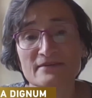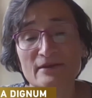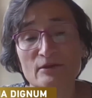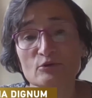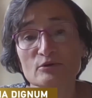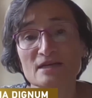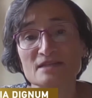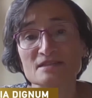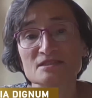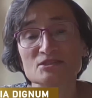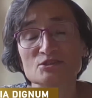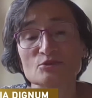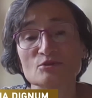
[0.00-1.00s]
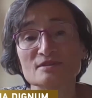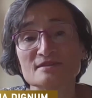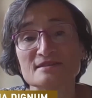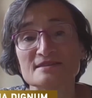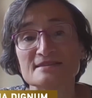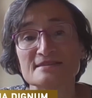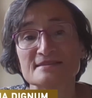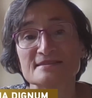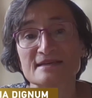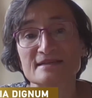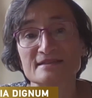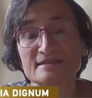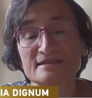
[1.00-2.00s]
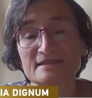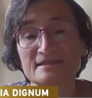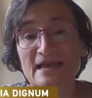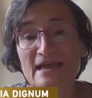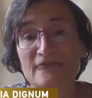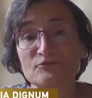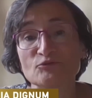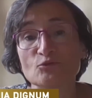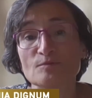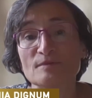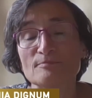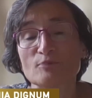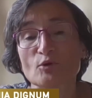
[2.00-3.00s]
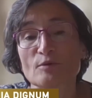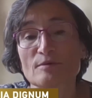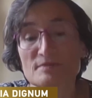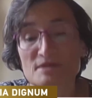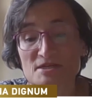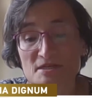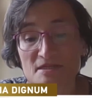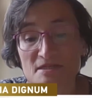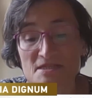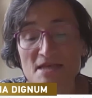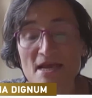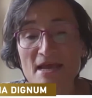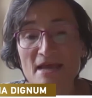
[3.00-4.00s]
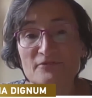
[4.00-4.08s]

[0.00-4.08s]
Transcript: The regulations don't necessarily have to be prohibitions,